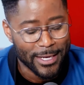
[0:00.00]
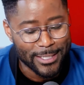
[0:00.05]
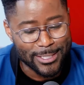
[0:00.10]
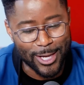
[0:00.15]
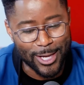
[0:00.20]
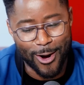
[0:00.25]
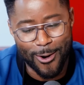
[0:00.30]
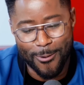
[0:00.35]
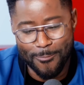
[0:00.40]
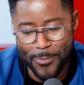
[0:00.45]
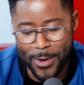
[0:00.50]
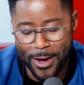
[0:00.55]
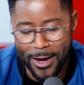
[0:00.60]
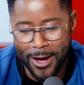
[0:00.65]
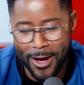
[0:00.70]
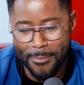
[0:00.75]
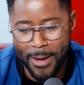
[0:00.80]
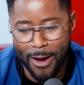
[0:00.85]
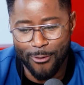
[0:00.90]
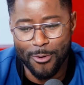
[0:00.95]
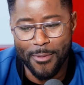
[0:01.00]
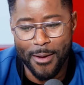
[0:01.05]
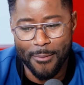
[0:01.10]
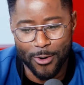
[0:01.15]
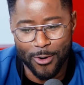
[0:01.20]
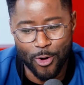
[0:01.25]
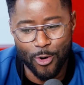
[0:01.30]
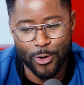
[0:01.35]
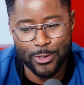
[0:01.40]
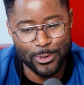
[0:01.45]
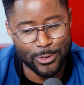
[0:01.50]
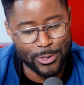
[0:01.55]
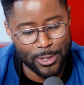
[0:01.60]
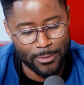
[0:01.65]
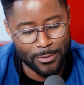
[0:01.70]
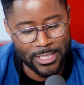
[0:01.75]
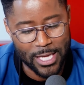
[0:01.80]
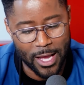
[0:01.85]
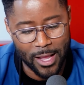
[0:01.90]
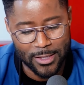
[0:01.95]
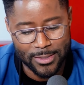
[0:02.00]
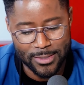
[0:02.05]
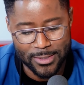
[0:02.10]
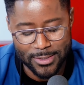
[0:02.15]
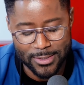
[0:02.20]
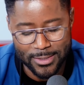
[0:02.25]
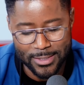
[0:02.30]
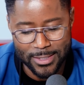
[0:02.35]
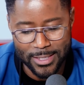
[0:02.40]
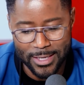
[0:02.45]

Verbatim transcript: So I remember going to a dermatologist,